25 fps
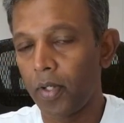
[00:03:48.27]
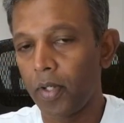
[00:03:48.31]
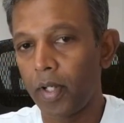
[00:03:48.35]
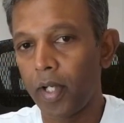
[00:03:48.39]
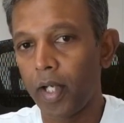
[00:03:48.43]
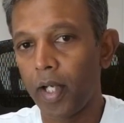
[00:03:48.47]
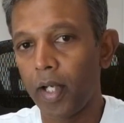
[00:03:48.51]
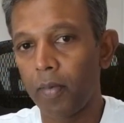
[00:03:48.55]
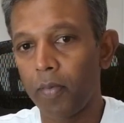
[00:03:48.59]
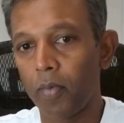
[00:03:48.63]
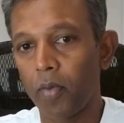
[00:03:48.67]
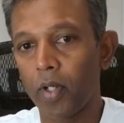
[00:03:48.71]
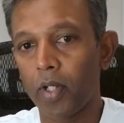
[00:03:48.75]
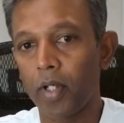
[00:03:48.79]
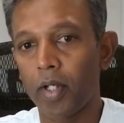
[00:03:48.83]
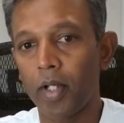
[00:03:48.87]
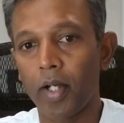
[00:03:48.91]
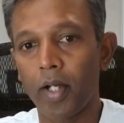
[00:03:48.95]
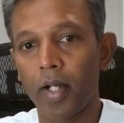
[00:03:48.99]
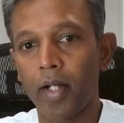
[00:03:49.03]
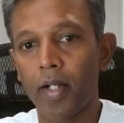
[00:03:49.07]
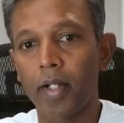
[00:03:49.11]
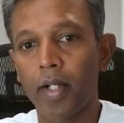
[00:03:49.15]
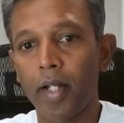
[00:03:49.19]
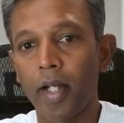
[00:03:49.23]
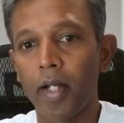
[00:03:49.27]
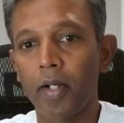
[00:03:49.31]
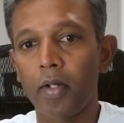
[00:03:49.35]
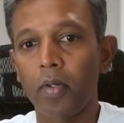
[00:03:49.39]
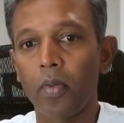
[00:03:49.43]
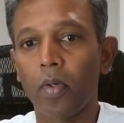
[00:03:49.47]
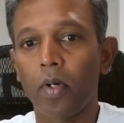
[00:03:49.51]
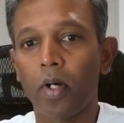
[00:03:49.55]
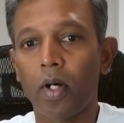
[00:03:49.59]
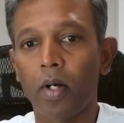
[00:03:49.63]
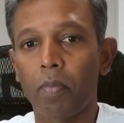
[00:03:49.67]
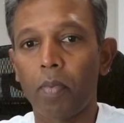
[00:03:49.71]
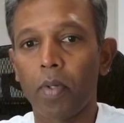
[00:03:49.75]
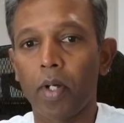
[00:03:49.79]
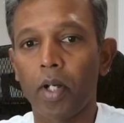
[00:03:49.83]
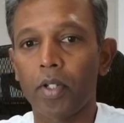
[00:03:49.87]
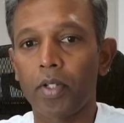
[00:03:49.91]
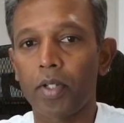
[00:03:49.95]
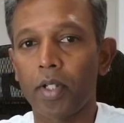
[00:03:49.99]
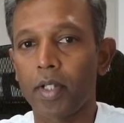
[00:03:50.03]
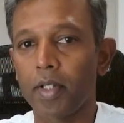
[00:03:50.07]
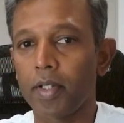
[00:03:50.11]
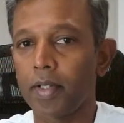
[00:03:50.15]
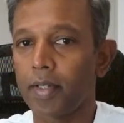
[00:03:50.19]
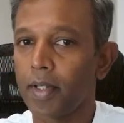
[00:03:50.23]
day one, and day two
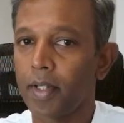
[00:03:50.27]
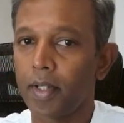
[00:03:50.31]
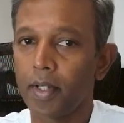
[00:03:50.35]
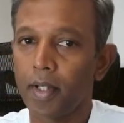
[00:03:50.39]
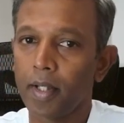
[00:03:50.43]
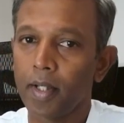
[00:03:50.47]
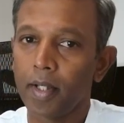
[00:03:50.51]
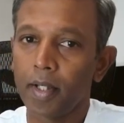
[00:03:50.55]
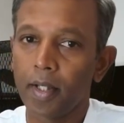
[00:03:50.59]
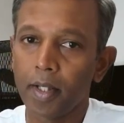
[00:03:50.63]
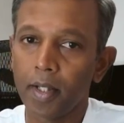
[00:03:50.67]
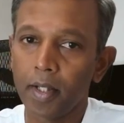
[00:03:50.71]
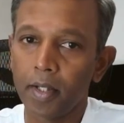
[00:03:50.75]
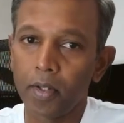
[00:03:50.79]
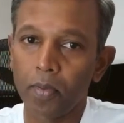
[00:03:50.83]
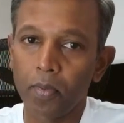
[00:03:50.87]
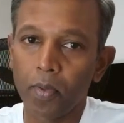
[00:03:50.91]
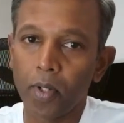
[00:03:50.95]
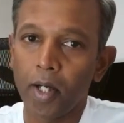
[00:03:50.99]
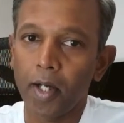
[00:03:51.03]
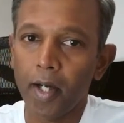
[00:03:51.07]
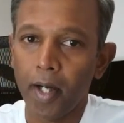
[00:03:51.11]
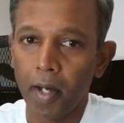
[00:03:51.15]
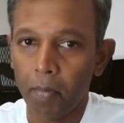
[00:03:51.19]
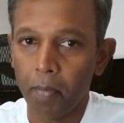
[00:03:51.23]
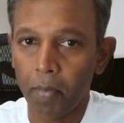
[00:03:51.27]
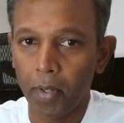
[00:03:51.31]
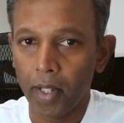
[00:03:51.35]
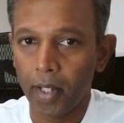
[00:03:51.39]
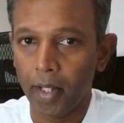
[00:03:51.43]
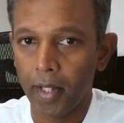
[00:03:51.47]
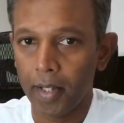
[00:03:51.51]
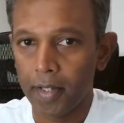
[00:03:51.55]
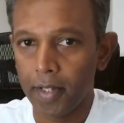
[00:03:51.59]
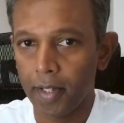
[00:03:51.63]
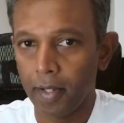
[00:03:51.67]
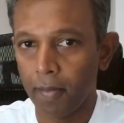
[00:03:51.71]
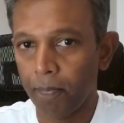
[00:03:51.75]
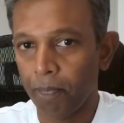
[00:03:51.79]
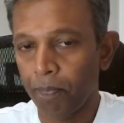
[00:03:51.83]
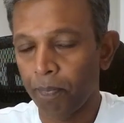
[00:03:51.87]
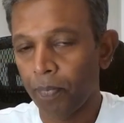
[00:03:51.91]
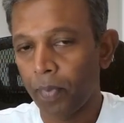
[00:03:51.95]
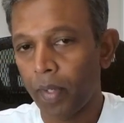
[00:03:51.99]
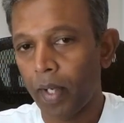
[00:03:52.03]
operations in your application.